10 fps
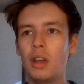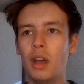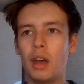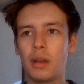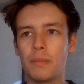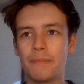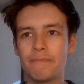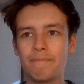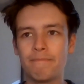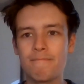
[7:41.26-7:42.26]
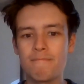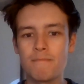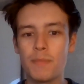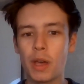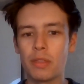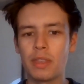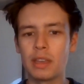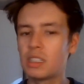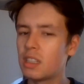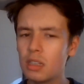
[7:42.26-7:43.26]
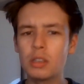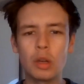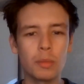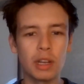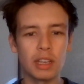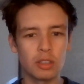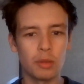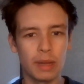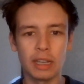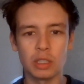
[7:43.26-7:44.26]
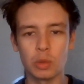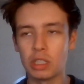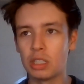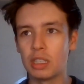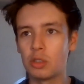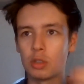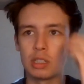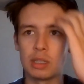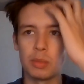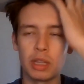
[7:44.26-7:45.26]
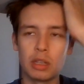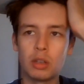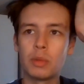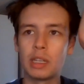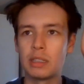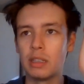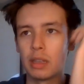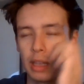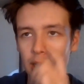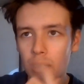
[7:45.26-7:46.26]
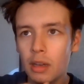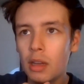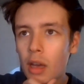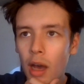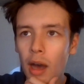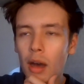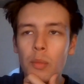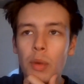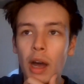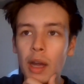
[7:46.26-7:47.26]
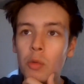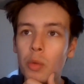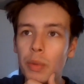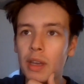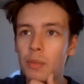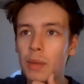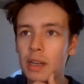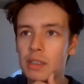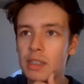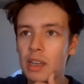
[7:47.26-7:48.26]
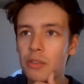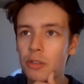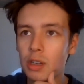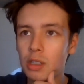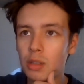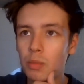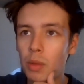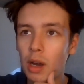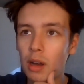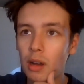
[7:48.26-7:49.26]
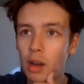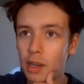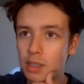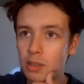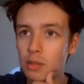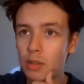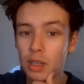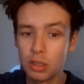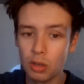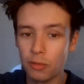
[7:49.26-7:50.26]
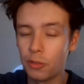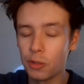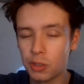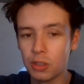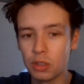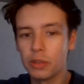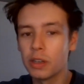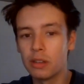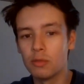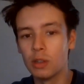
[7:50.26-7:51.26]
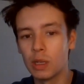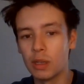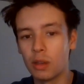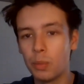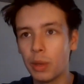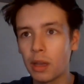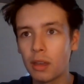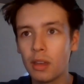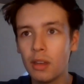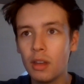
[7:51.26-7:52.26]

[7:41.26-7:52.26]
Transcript: but they didn't nominate Tom Hanks, which is interesting, but they nominated the kid. But I would pick Amanda Seyfried, but I do think Jodie Foster's a really good pick.